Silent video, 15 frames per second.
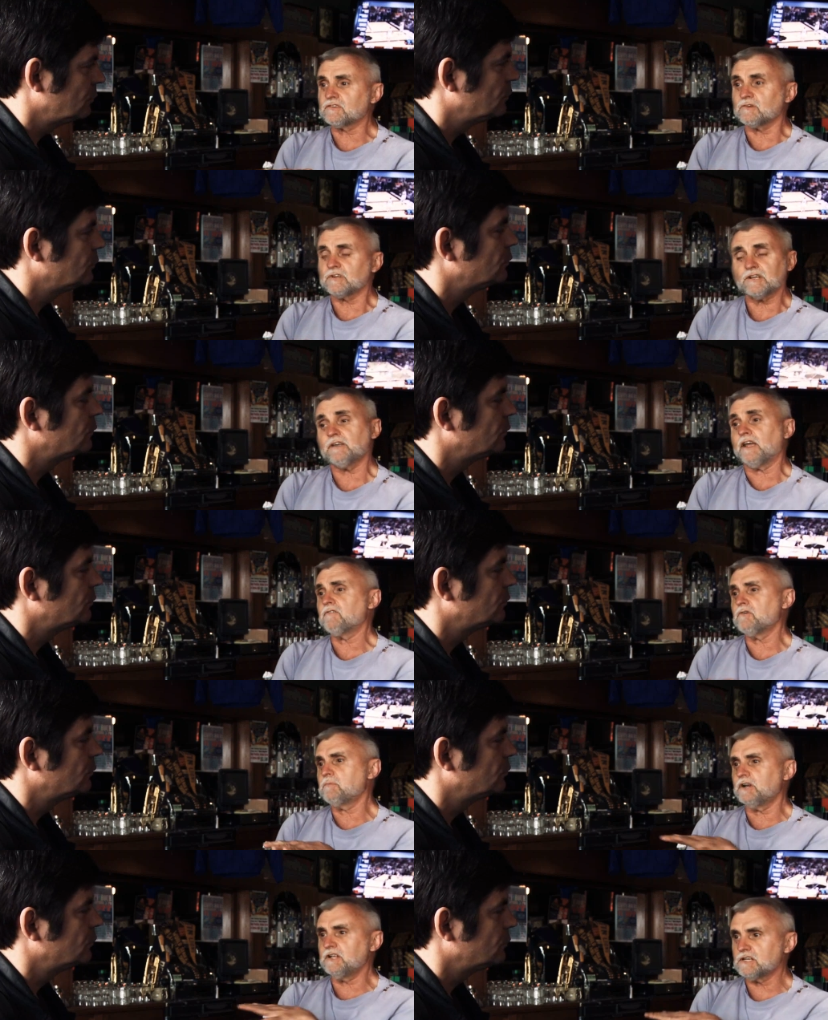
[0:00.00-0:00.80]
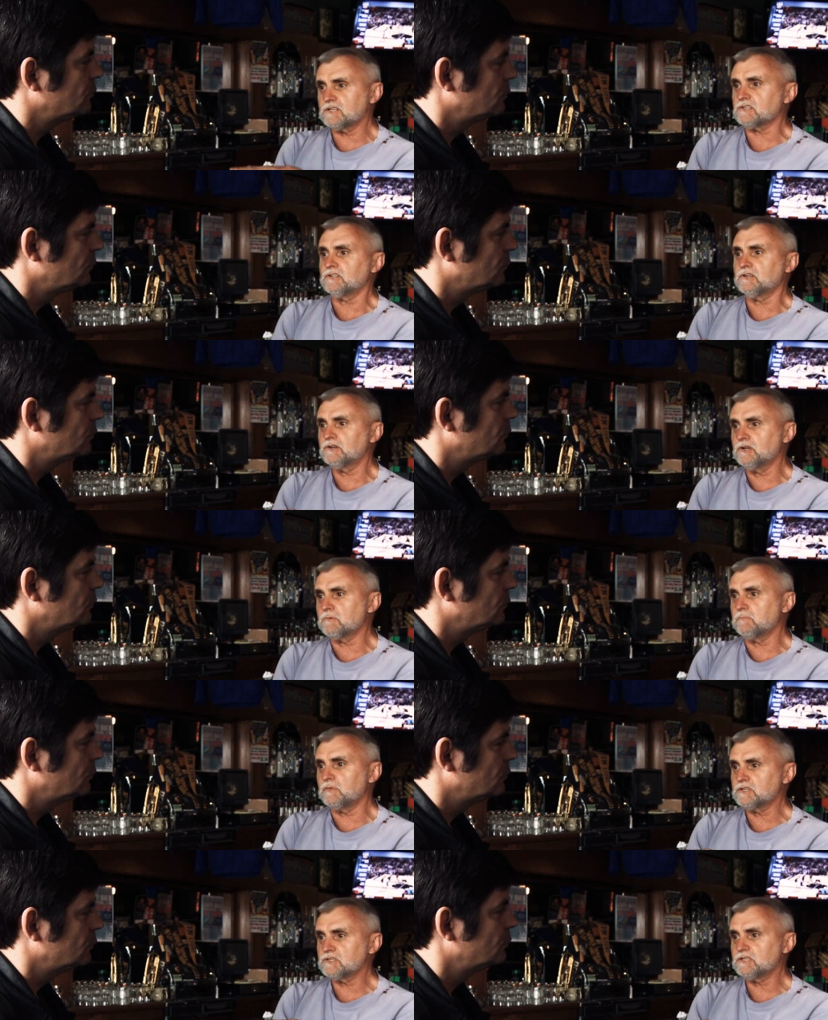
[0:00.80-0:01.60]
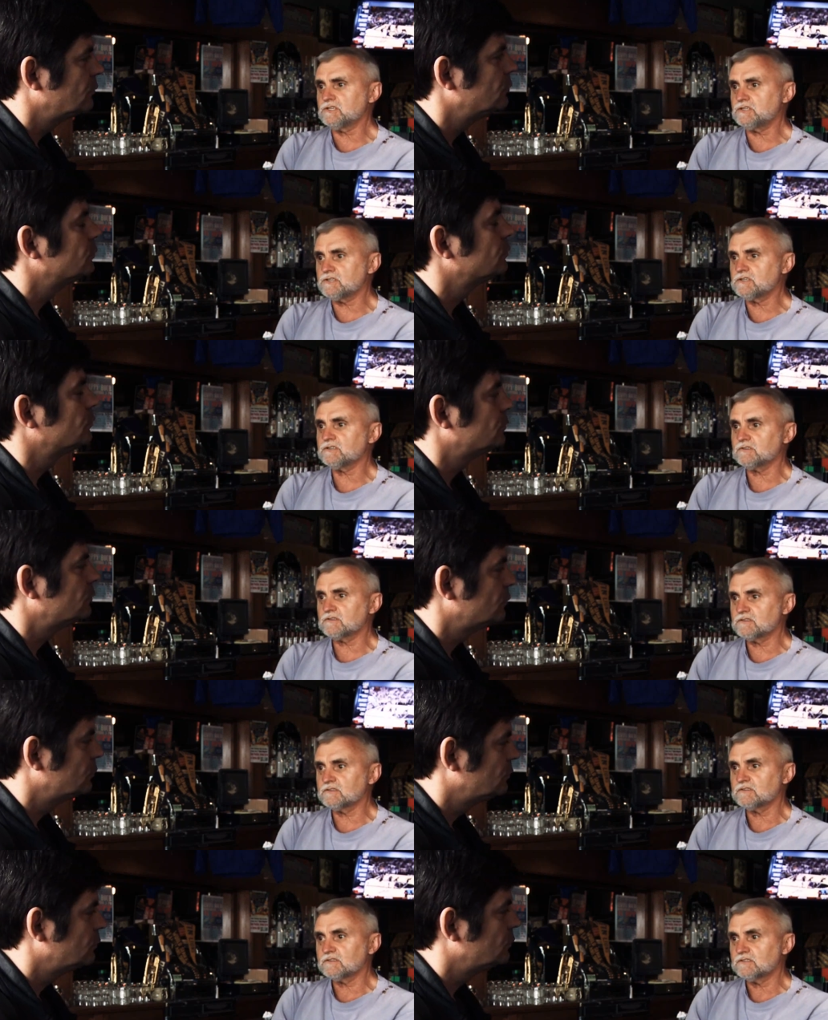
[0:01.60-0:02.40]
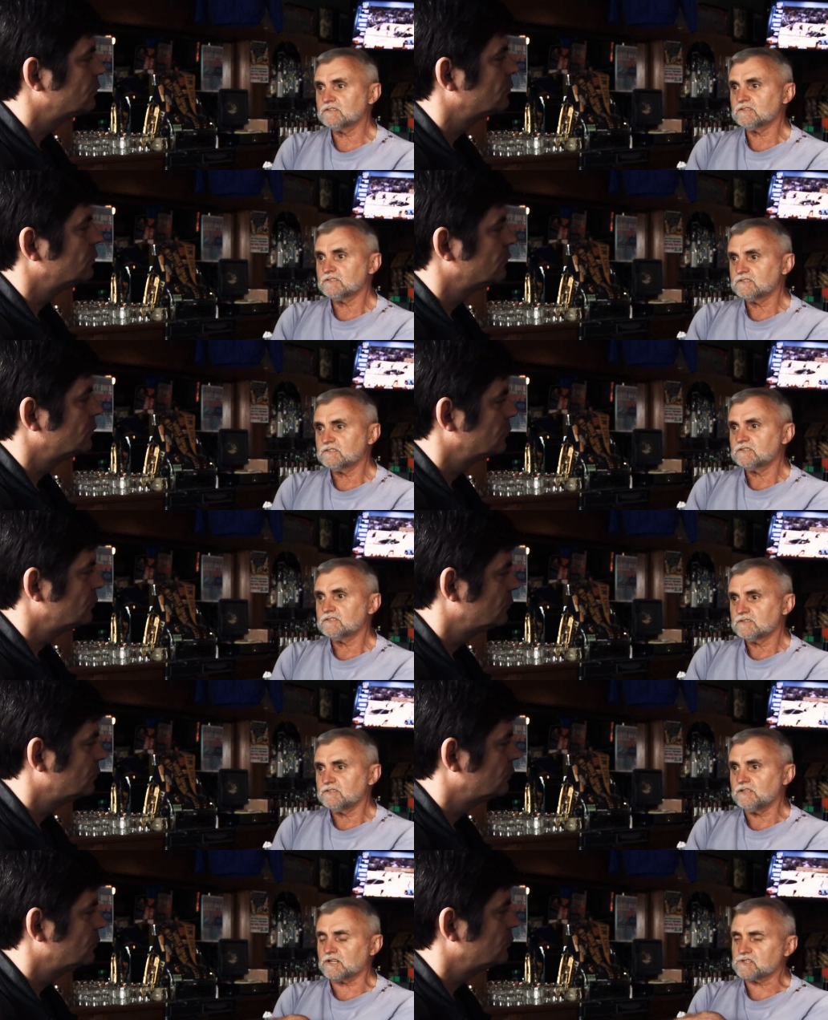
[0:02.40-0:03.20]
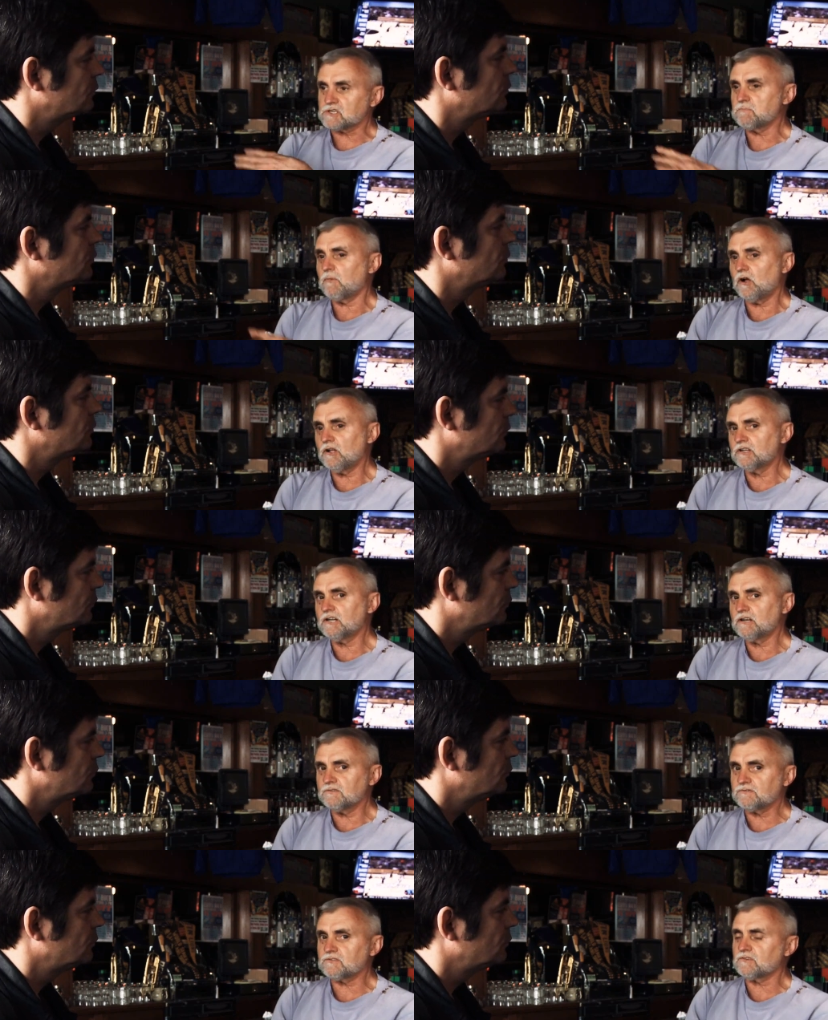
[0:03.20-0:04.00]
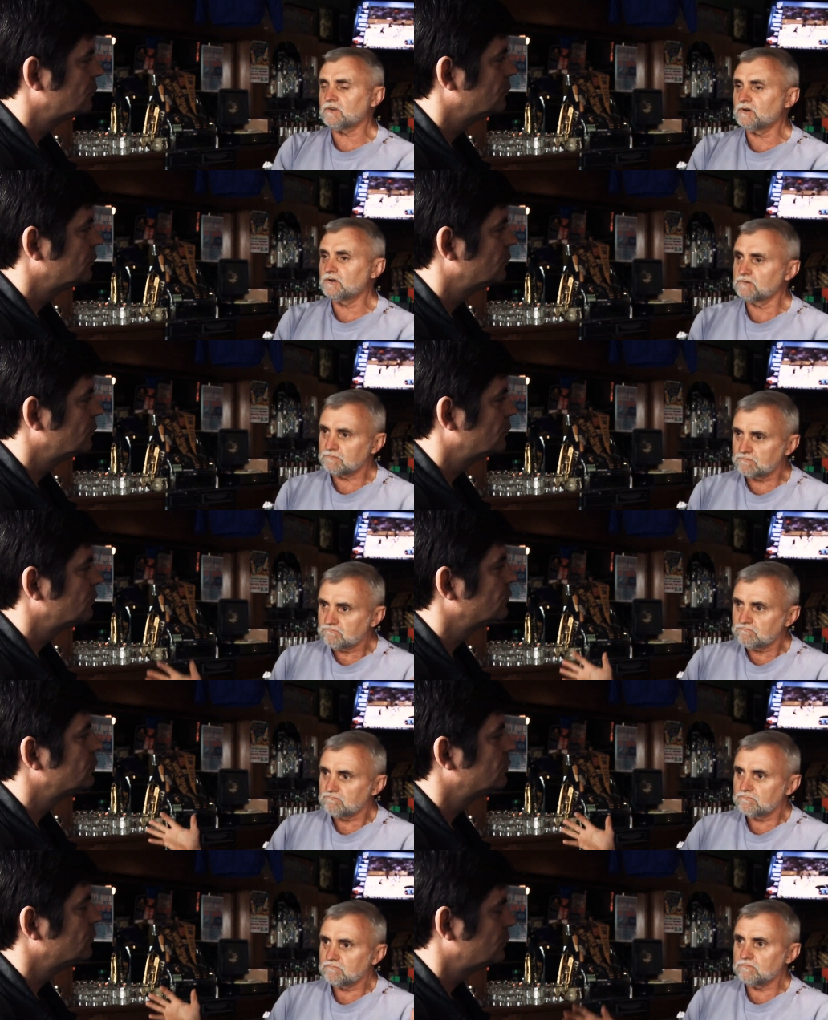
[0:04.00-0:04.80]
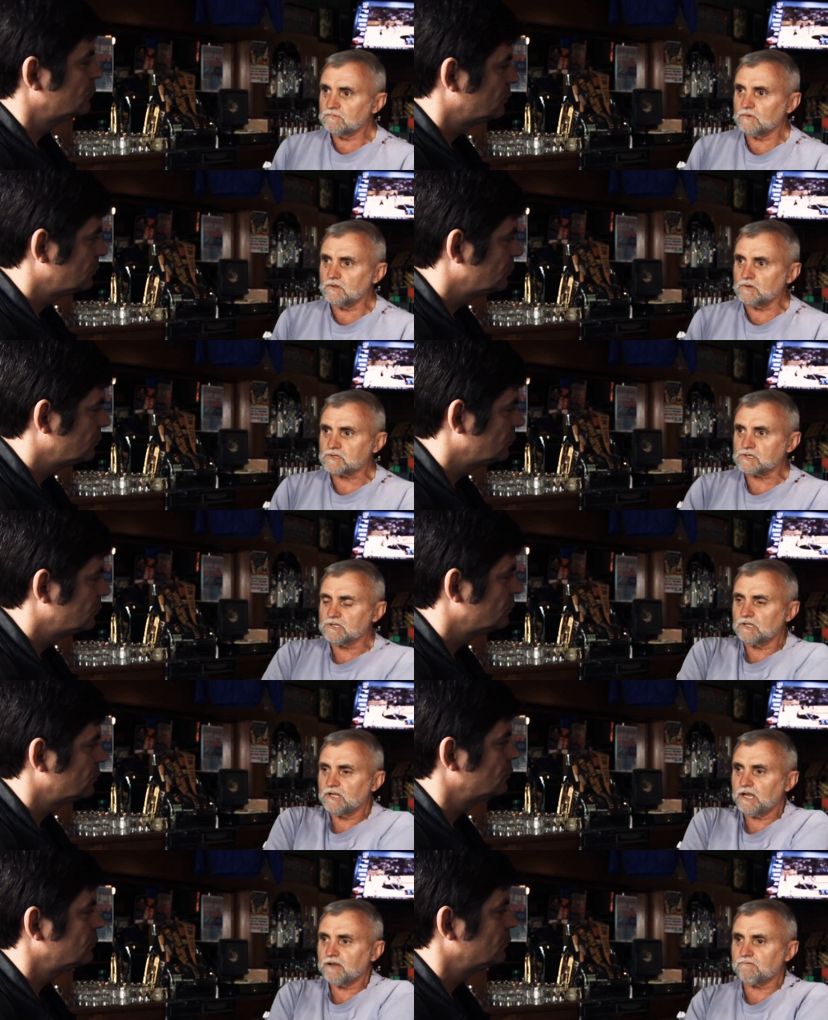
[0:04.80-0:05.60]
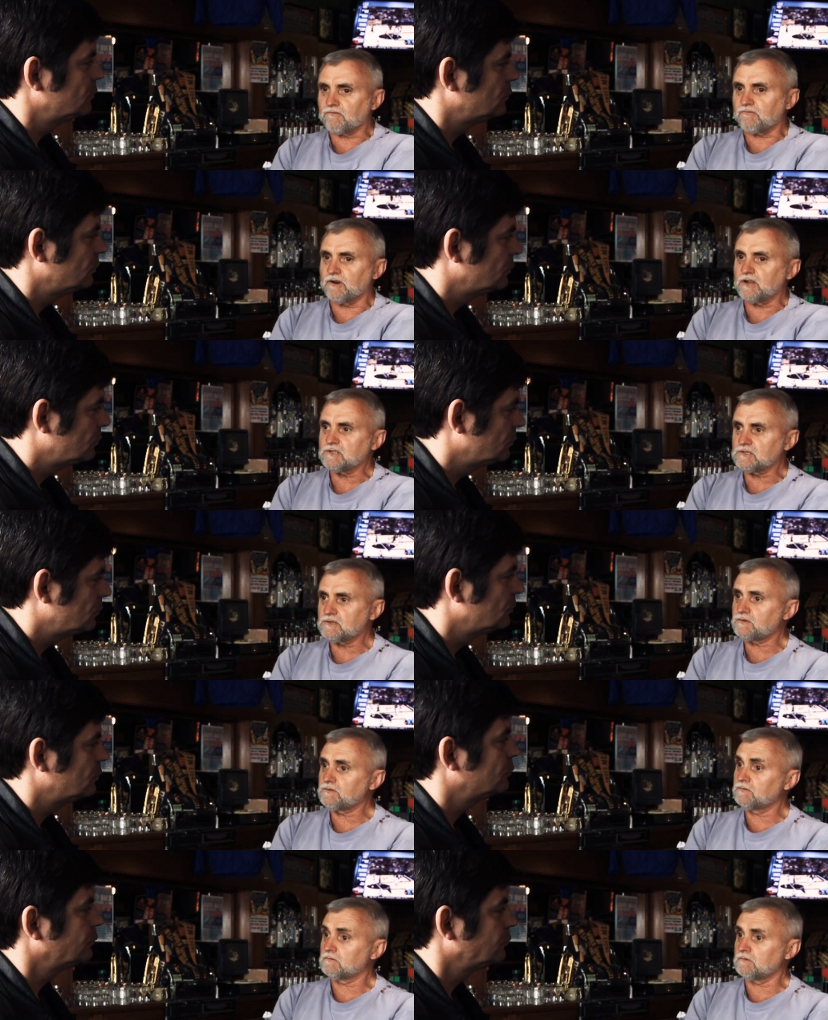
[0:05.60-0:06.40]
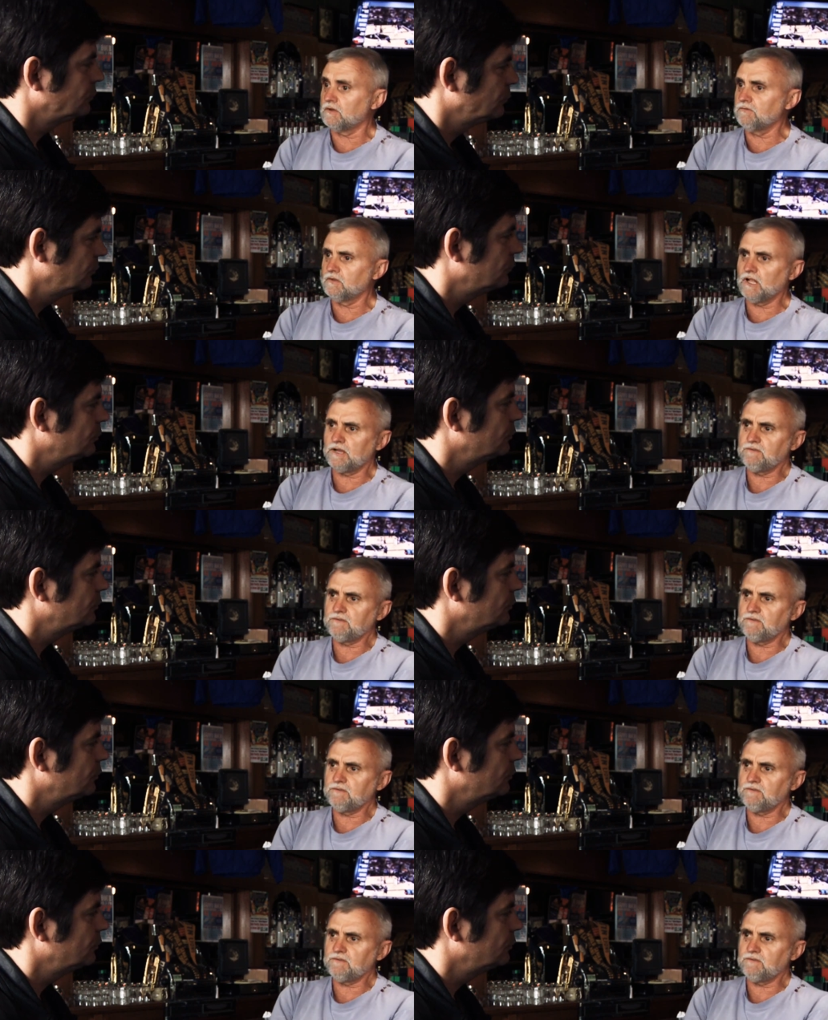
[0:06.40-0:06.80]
Speaker 1: so that everybody doesn't know your business, yet small enough so you still have friends of a